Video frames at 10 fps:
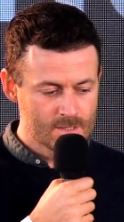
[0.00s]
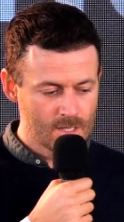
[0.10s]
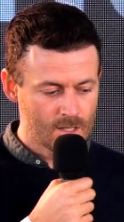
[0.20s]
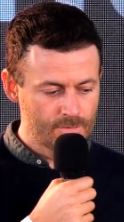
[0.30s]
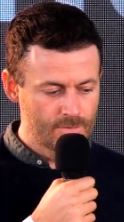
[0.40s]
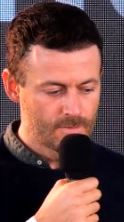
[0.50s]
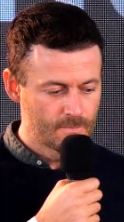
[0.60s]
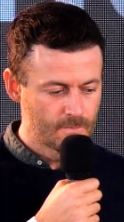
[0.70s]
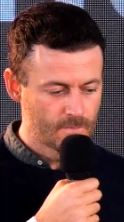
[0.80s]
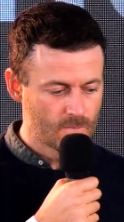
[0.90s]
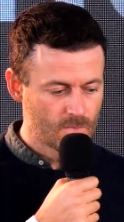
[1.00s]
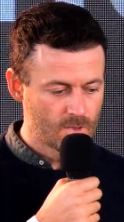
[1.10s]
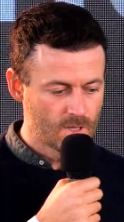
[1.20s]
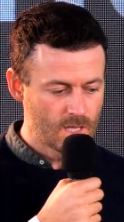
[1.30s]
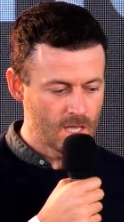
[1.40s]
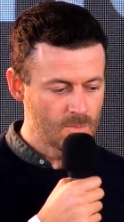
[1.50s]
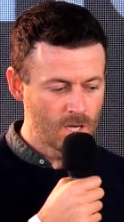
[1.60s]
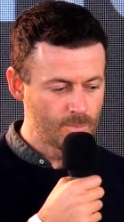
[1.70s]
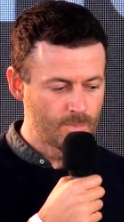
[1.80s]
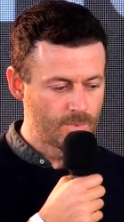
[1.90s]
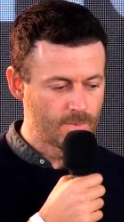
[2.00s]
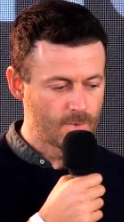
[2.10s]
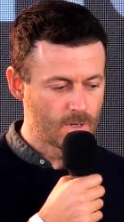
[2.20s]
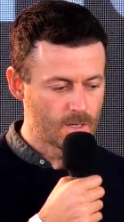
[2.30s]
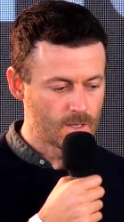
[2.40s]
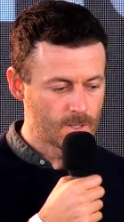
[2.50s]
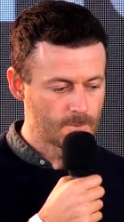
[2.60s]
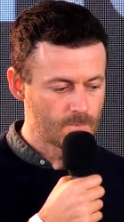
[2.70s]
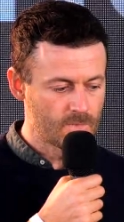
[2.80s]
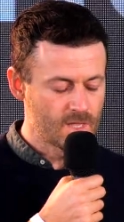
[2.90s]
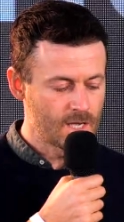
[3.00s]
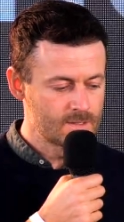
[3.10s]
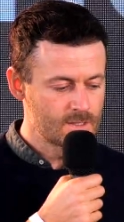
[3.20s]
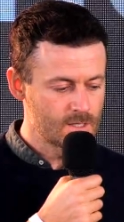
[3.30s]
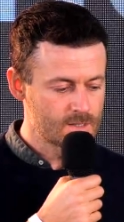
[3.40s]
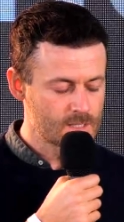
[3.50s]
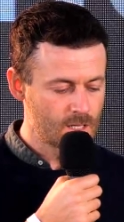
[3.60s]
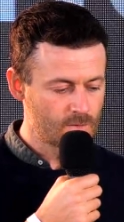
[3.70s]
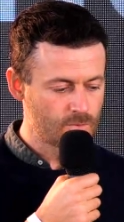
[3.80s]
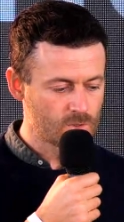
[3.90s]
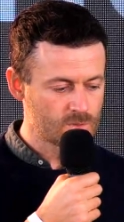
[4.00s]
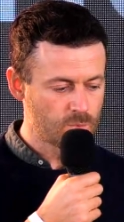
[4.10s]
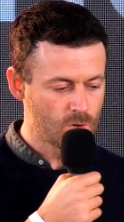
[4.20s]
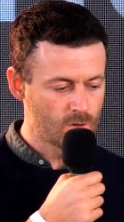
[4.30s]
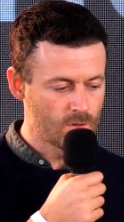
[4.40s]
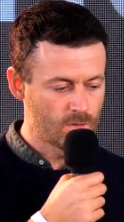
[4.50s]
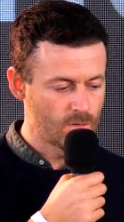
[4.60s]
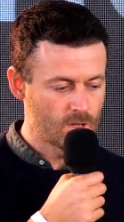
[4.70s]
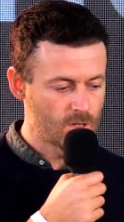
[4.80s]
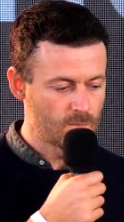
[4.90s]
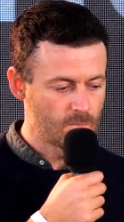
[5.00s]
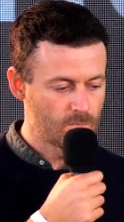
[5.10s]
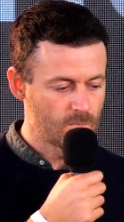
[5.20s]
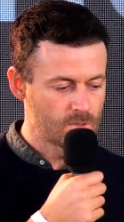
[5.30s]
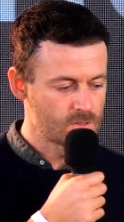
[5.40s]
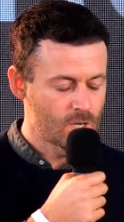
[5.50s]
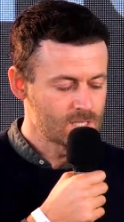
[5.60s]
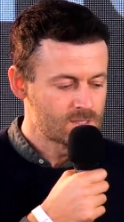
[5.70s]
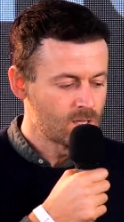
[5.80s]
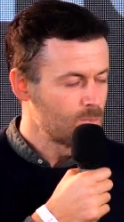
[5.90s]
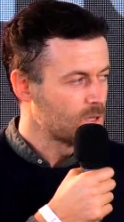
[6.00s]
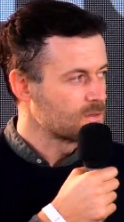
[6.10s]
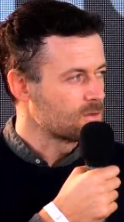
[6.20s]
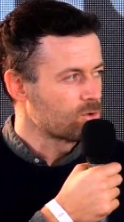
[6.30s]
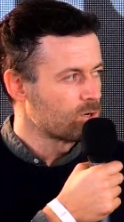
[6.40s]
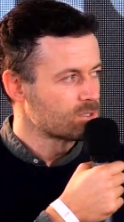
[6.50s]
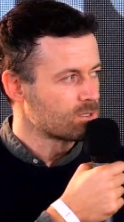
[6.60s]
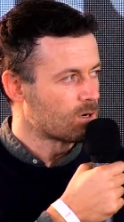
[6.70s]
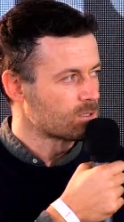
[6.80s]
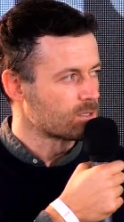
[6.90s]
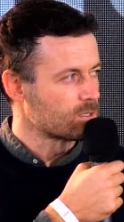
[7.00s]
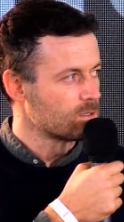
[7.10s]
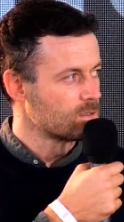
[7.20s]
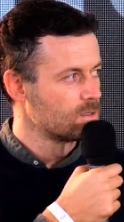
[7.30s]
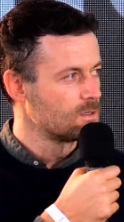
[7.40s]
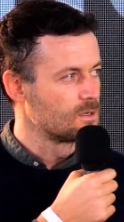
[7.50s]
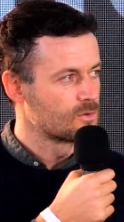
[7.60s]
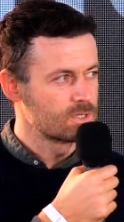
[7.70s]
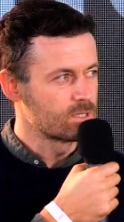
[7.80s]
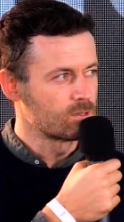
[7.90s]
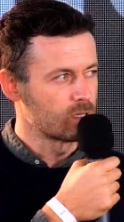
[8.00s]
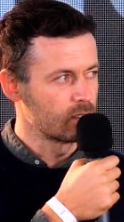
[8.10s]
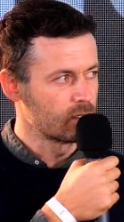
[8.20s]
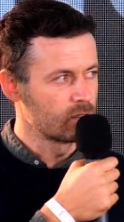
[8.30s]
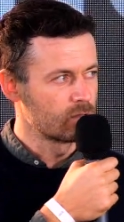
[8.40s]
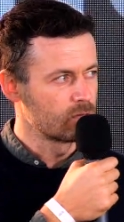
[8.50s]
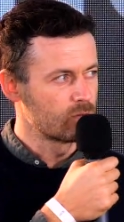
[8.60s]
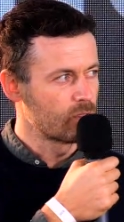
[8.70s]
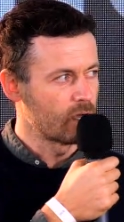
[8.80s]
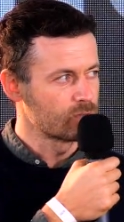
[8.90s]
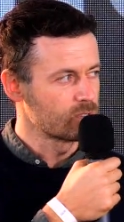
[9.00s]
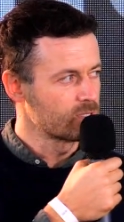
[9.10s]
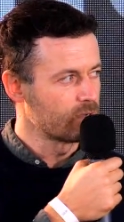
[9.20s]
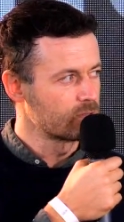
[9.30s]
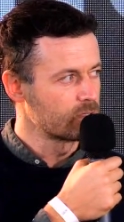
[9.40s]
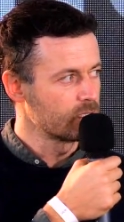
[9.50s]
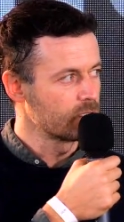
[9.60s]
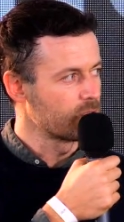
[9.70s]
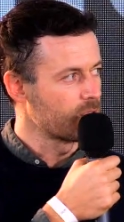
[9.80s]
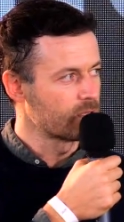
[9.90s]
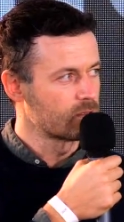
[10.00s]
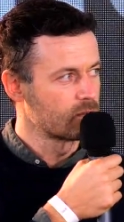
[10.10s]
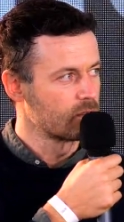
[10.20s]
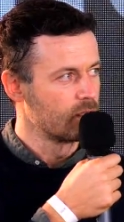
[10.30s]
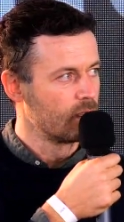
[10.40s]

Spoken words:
itself came up, the idea itself was born, so I stumbled across an article recently in 2017 that